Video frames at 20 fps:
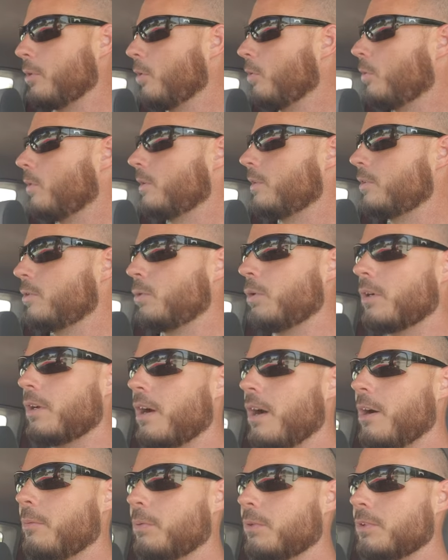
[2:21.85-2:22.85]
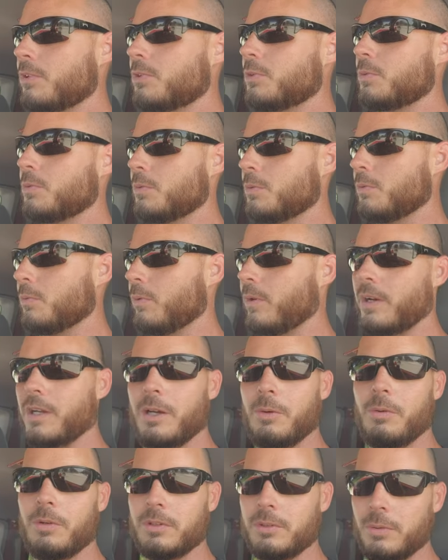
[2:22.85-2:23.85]
going to accomplish what I
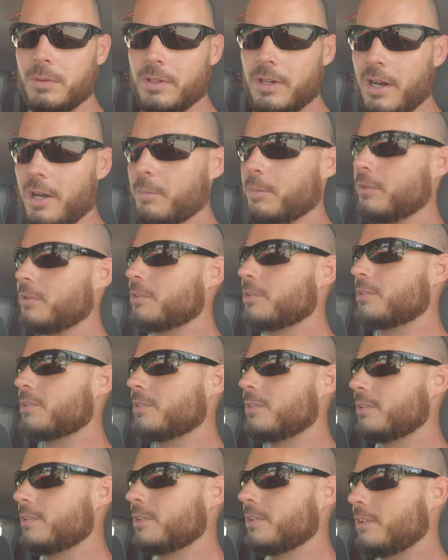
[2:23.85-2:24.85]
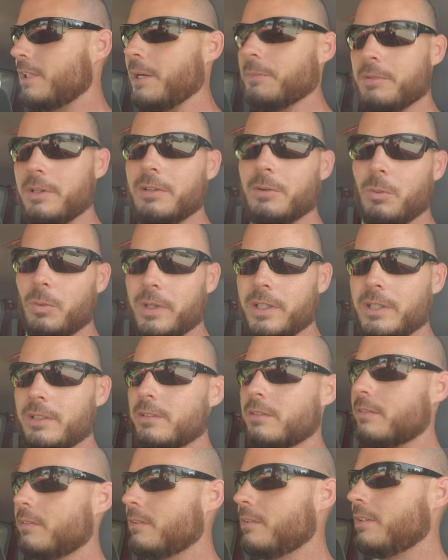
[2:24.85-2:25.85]
want to accomplish. I'm going to
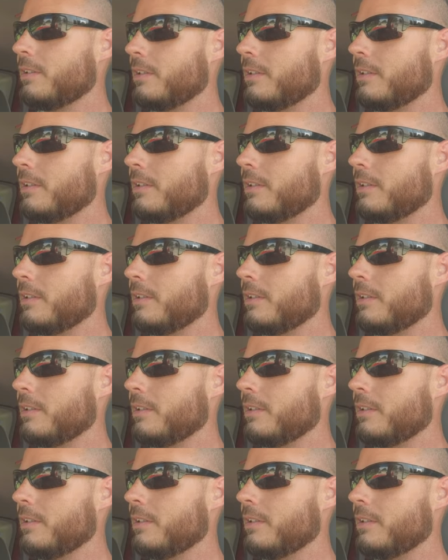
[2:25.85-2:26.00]
win.